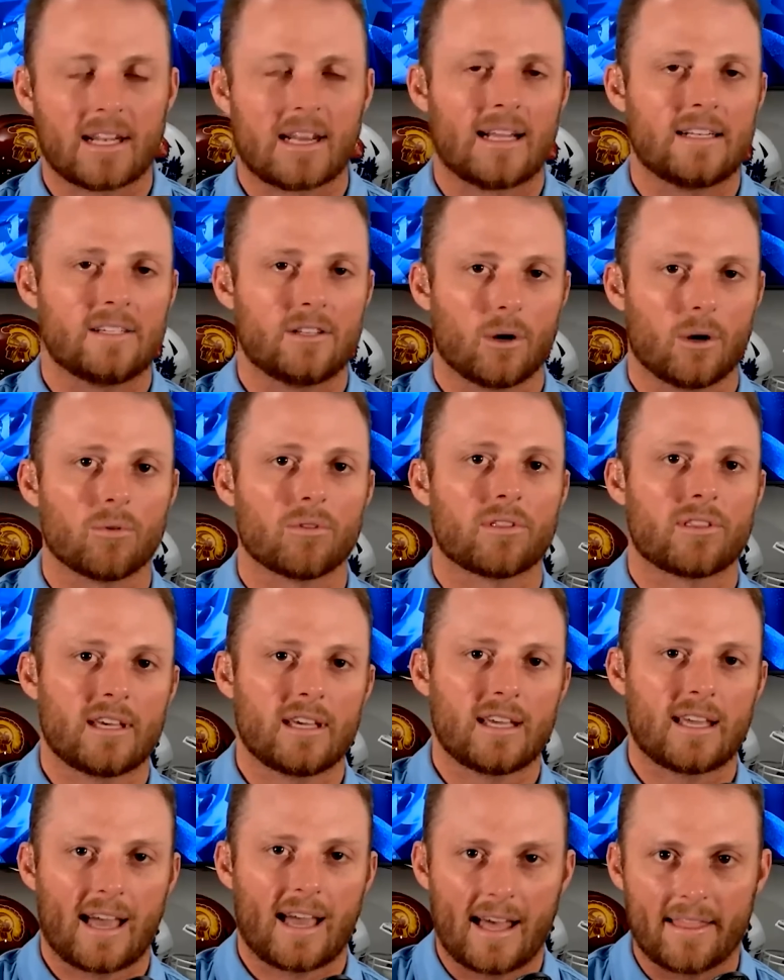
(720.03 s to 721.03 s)
And I don't
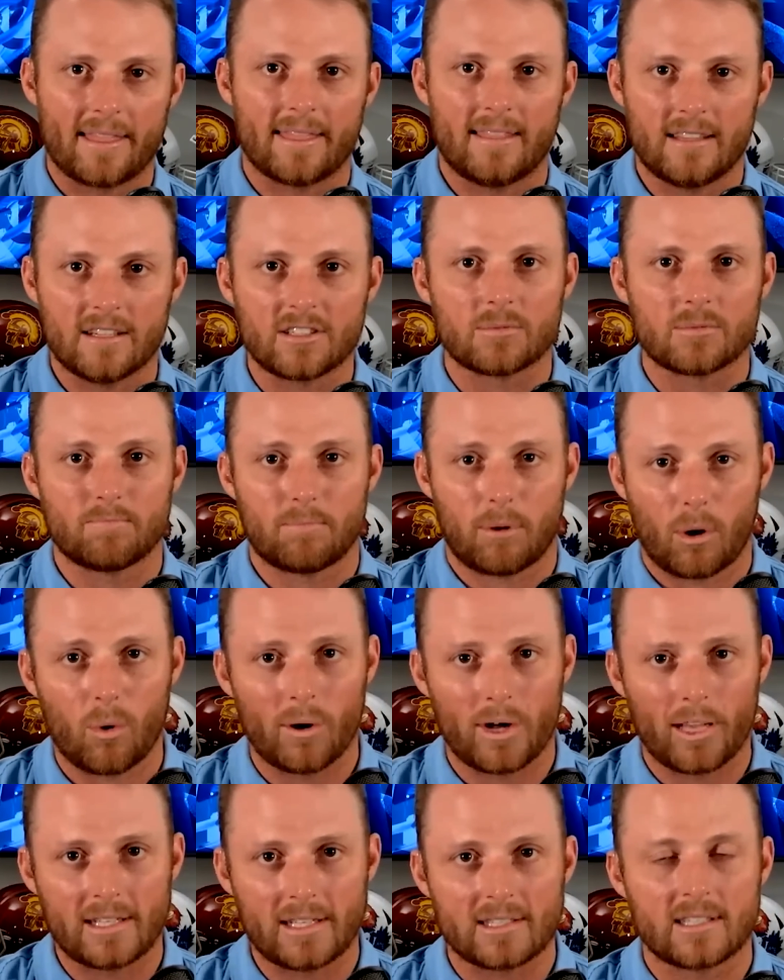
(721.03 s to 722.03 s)
think at this
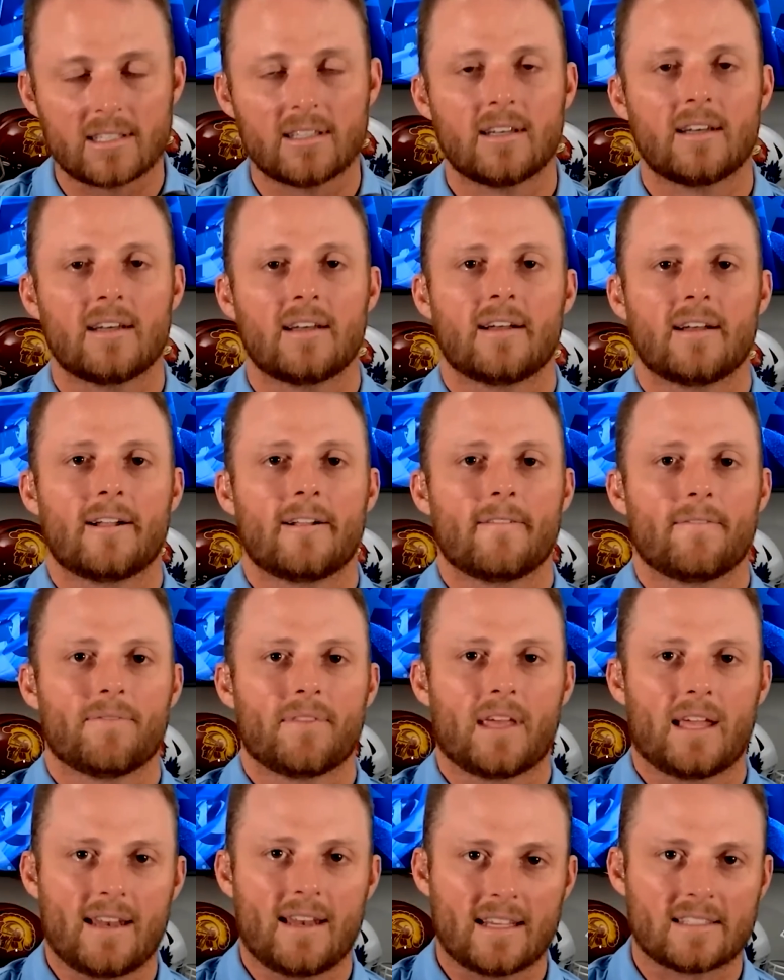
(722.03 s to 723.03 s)
point,
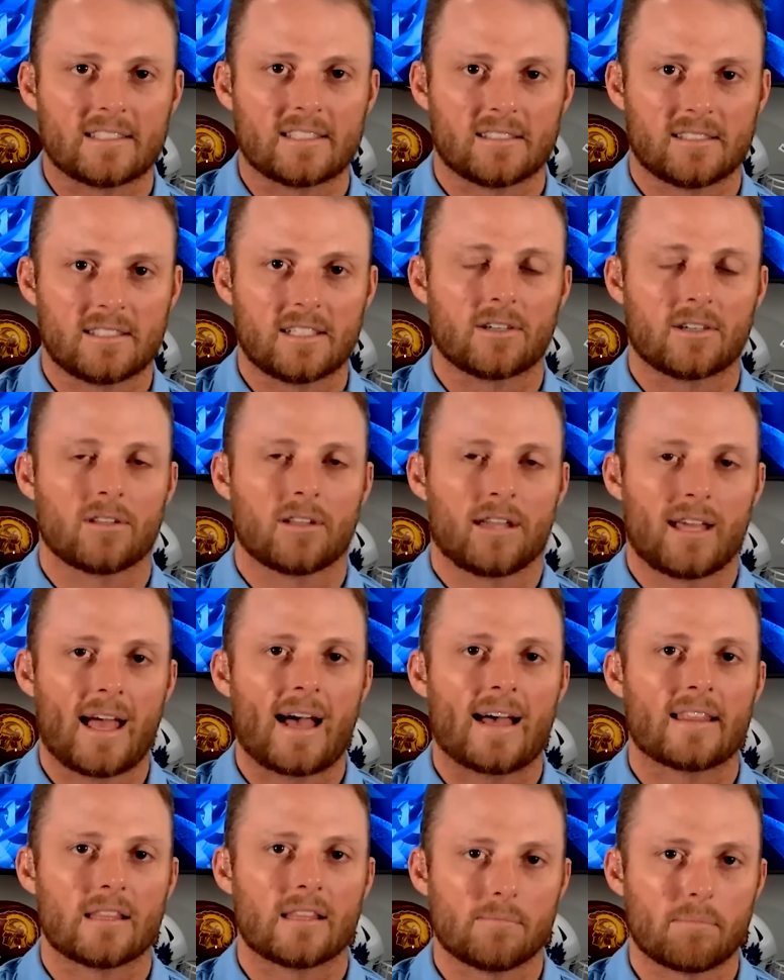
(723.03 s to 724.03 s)
they necessarily
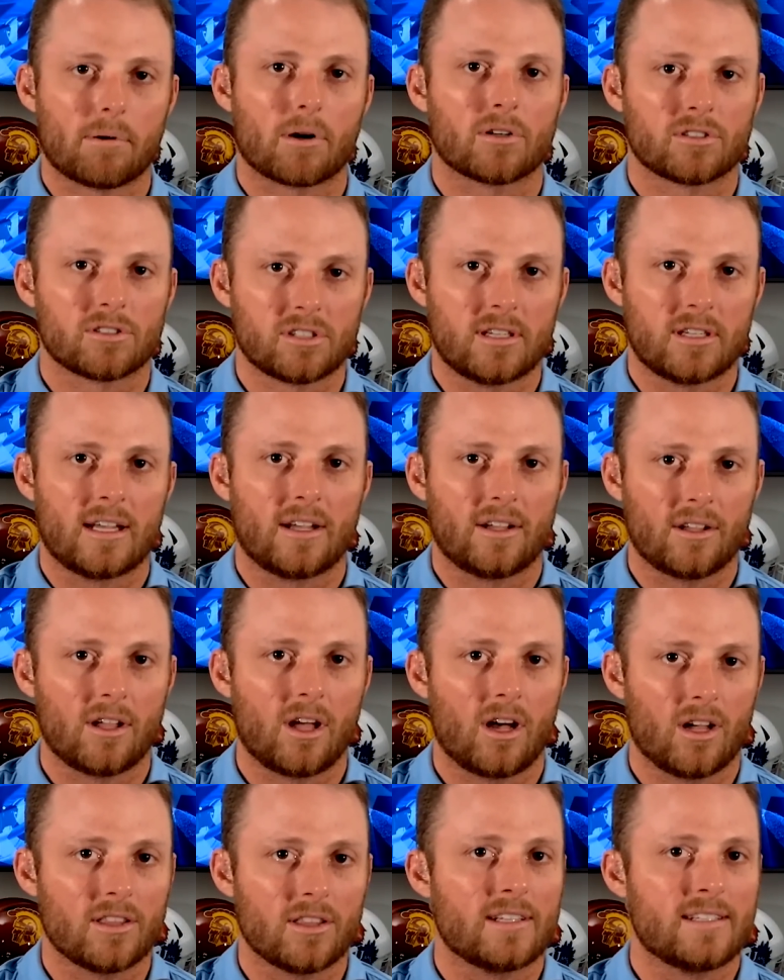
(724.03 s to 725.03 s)
had the personnel
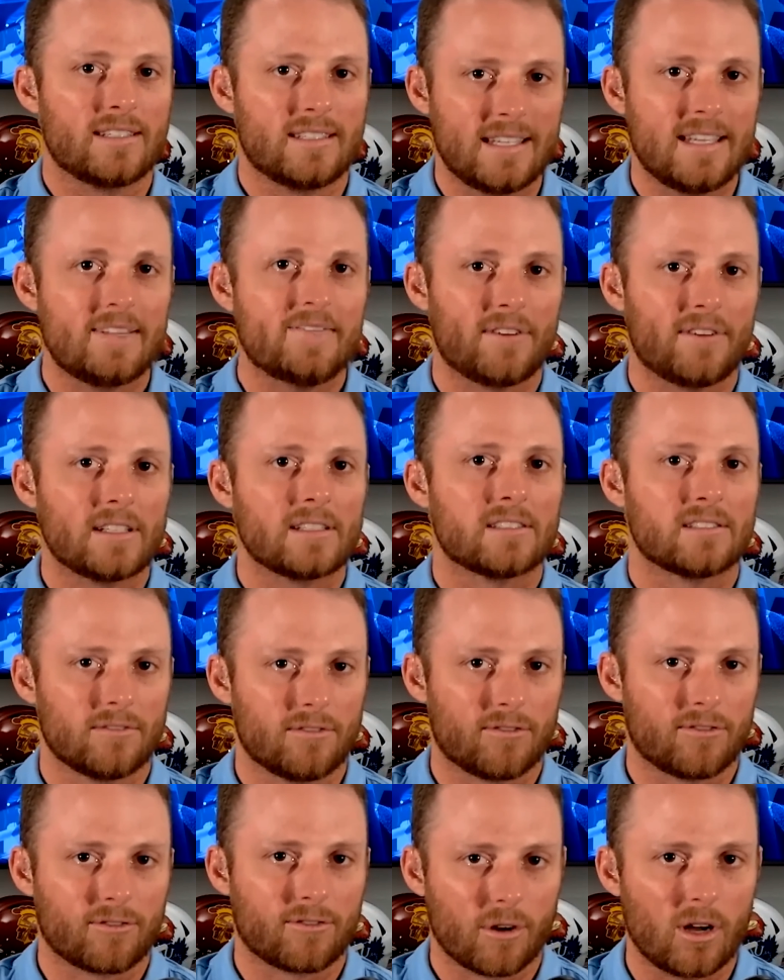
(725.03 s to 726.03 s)
on the defensive
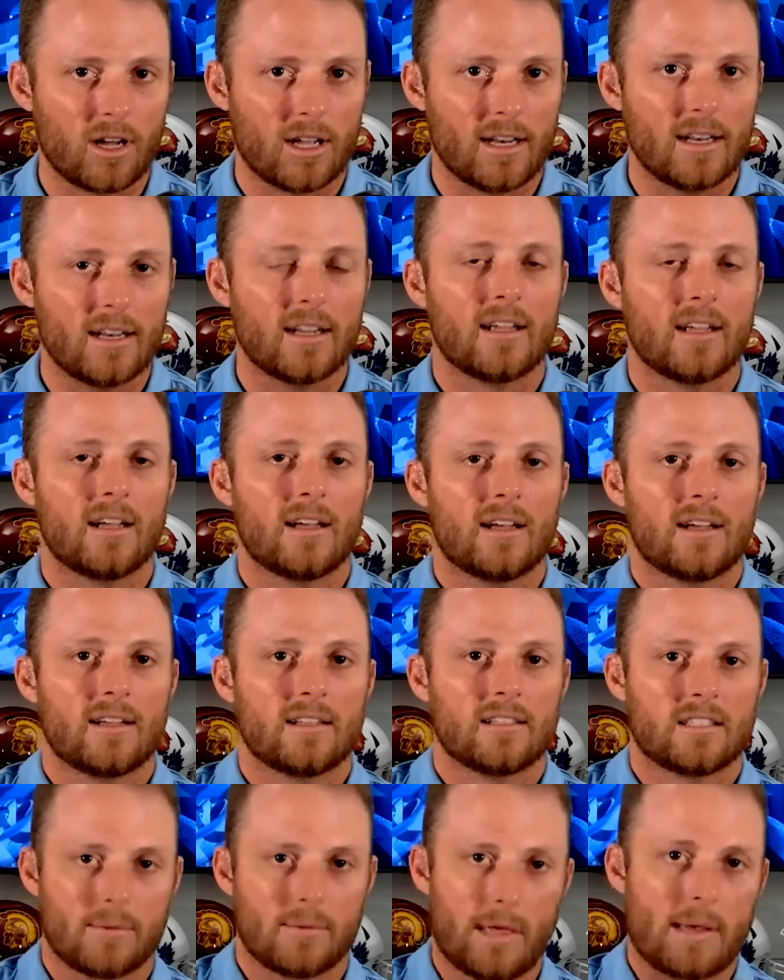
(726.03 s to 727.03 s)
front
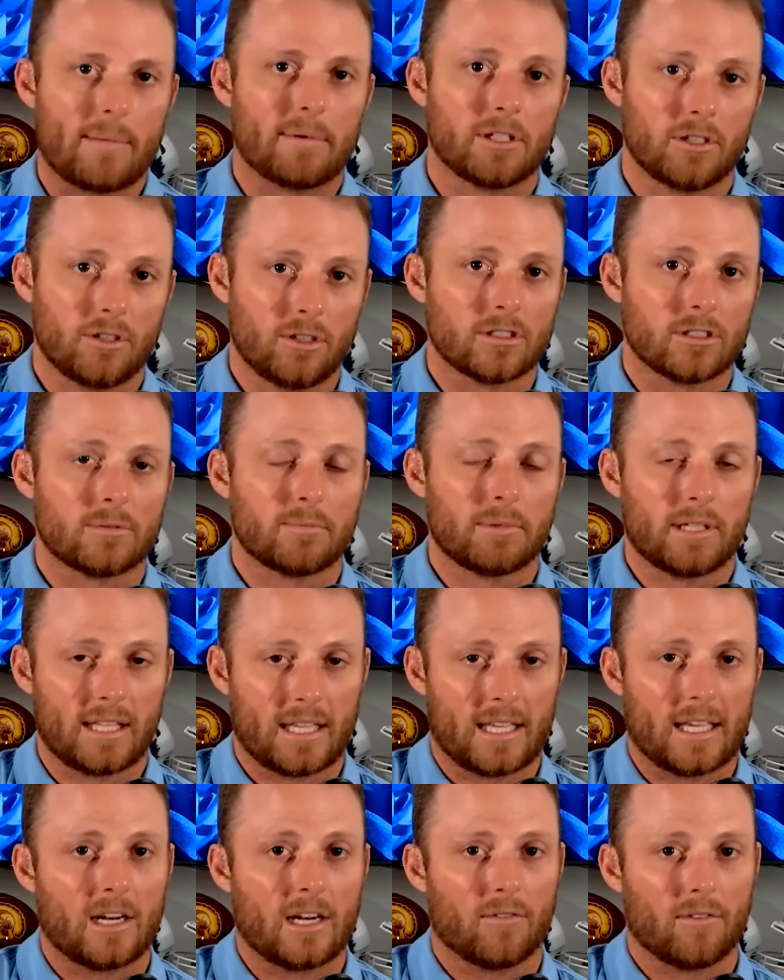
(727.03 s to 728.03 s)
to be able to ultimately
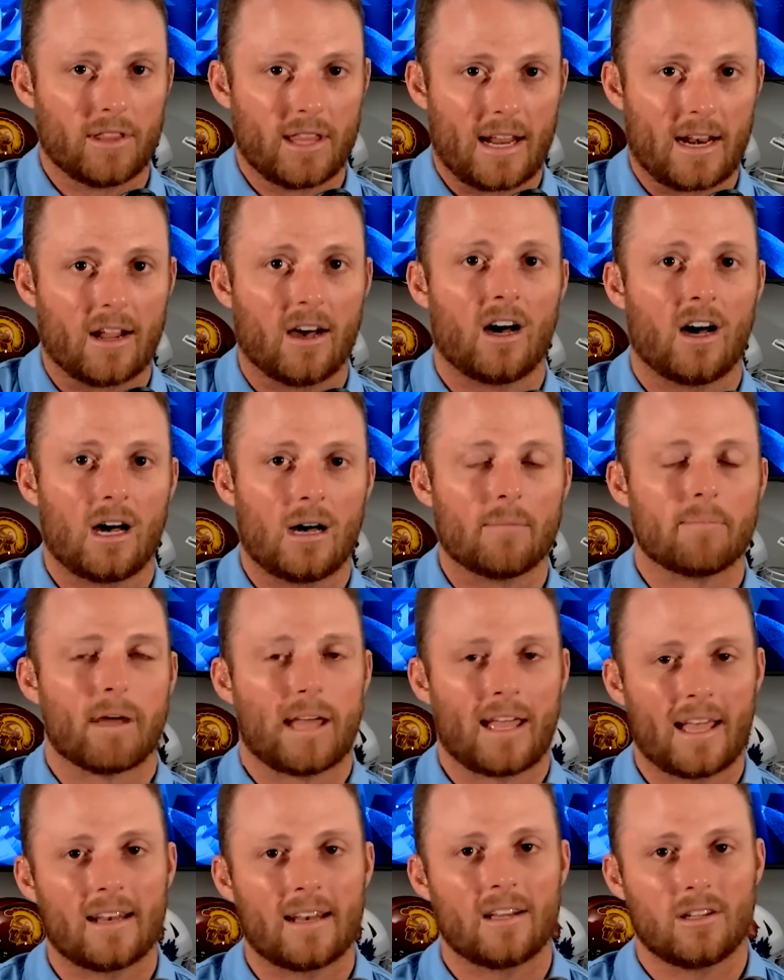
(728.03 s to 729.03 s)
get over that hump.
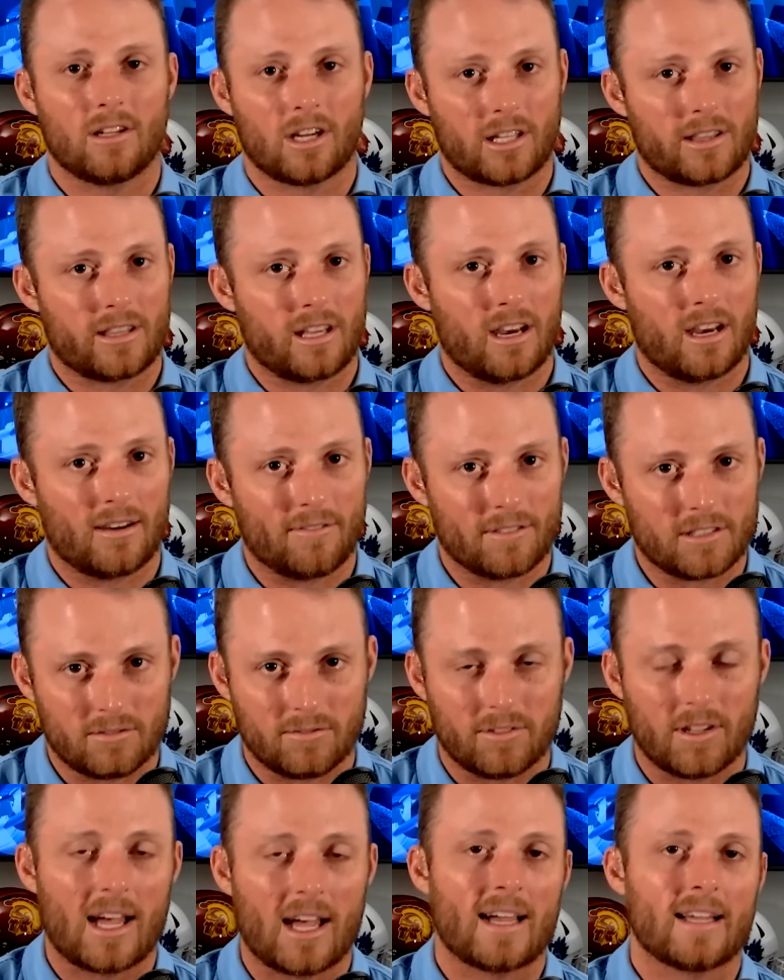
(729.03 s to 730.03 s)
And you look at the
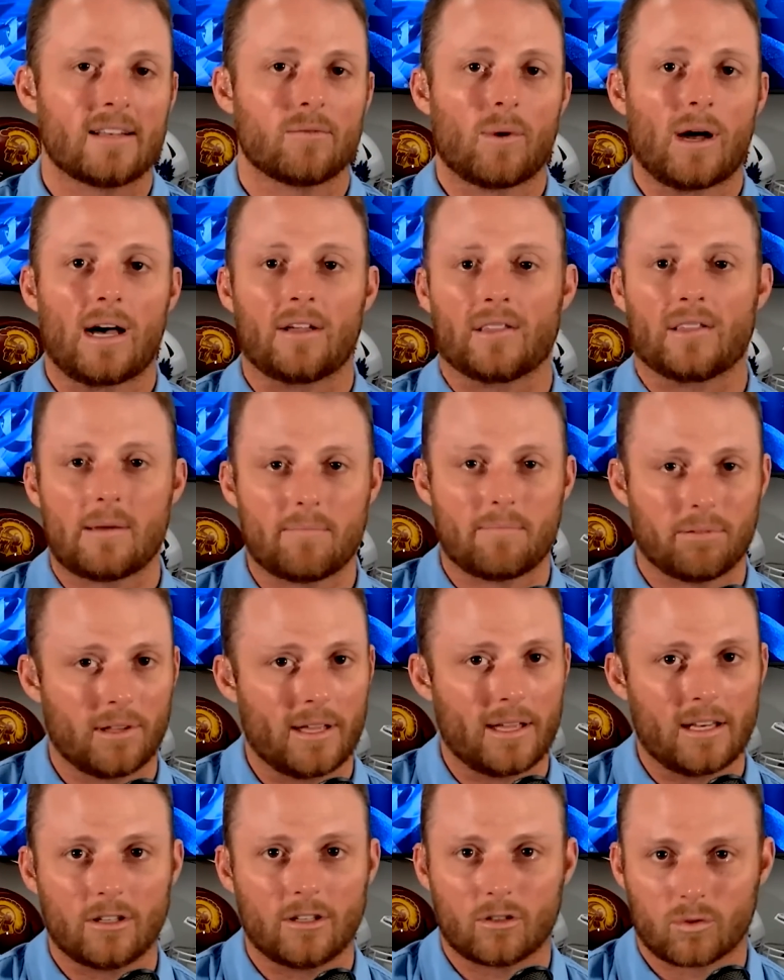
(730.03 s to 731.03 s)
offensive line, wow, they
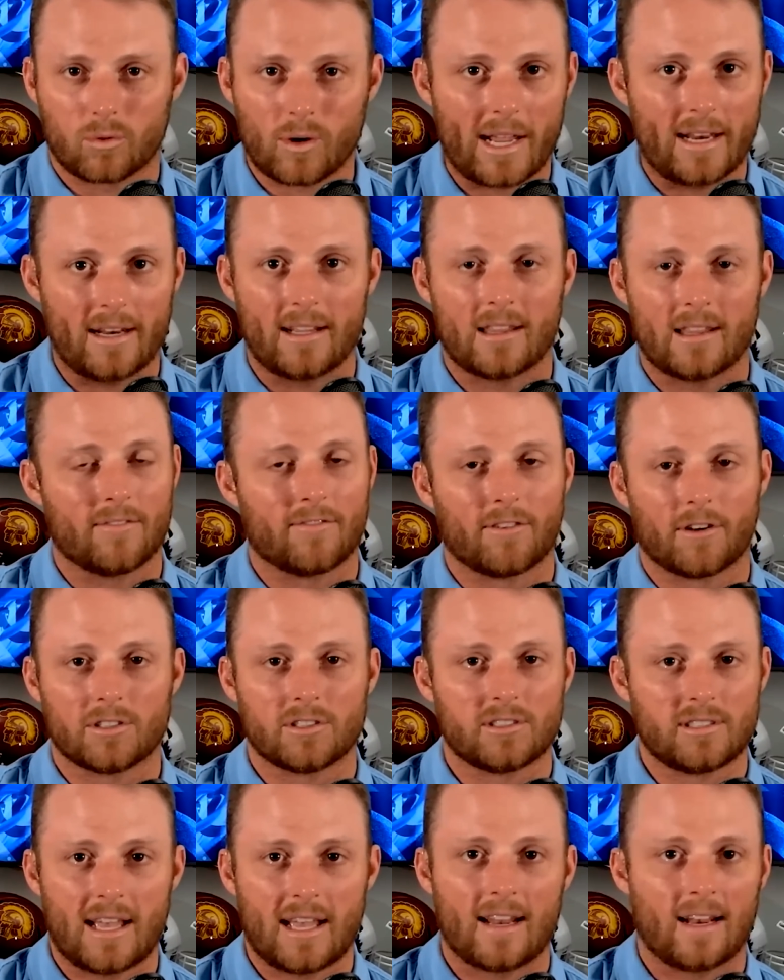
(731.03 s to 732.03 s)
played great in the
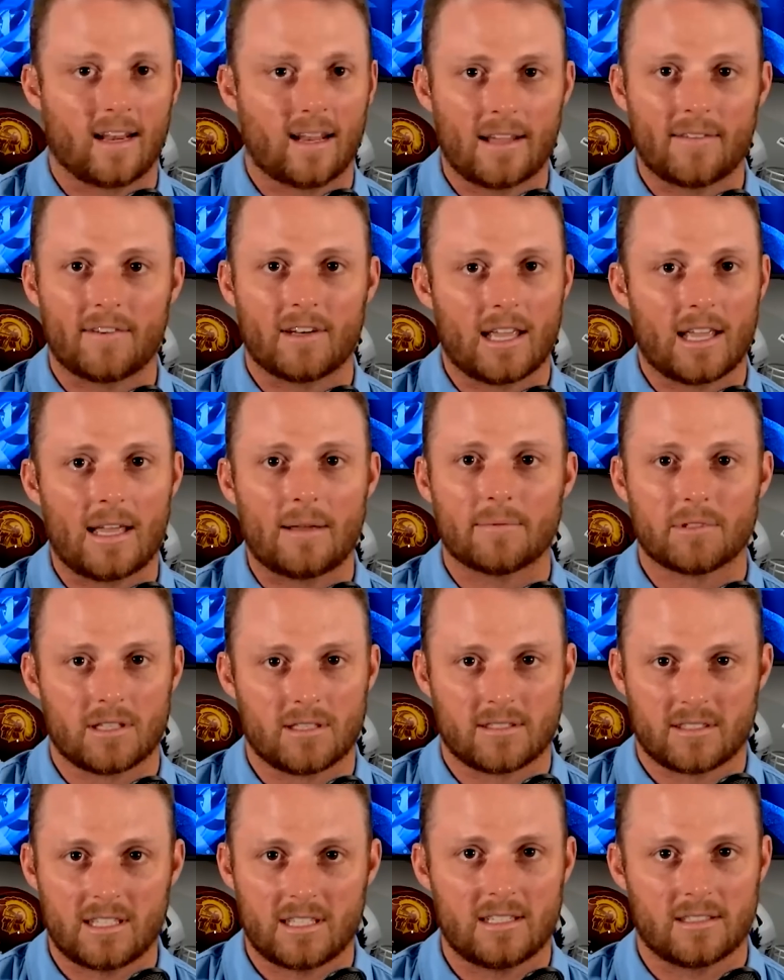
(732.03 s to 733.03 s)
first ten, eleven games of
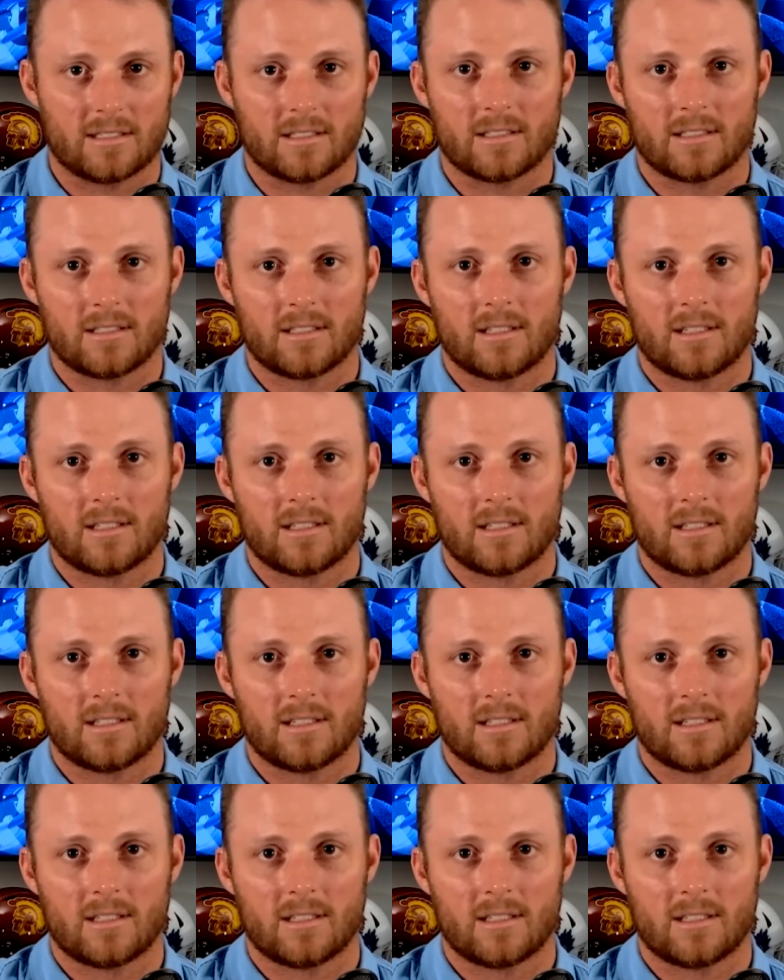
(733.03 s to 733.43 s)
the season.